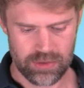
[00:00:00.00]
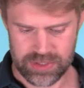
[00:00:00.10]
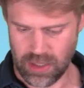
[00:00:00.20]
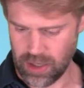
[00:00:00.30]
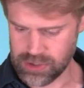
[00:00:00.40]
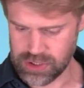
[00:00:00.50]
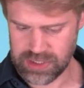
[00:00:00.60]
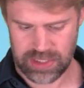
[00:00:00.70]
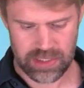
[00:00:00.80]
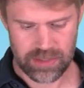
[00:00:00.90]
you'll see
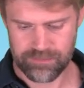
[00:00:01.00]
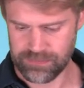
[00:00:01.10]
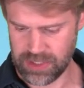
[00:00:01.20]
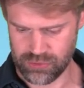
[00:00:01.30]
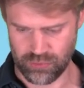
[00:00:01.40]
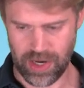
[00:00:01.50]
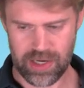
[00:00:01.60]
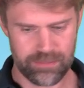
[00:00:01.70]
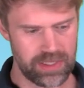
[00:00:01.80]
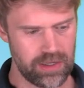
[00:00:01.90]
Argentina is
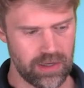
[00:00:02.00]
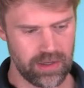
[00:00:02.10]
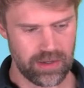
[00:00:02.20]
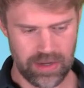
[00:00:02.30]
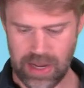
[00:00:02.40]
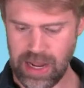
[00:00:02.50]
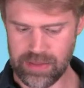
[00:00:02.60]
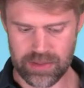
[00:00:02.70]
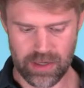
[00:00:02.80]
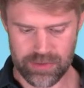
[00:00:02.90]
right up here
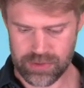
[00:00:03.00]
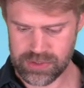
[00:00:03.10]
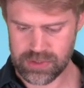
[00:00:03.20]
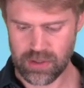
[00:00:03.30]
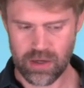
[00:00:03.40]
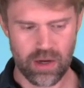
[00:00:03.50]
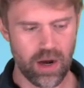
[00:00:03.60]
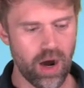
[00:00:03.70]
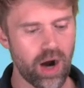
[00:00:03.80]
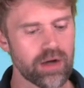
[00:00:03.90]
and the others
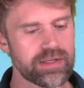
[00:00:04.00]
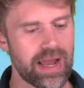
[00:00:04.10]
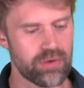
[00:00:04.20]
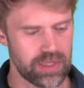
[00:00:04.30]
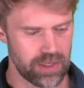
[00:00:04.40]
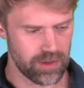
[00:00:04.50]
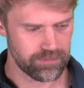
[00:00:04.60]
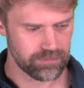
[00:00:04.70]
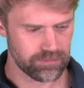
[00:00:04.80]
are down here.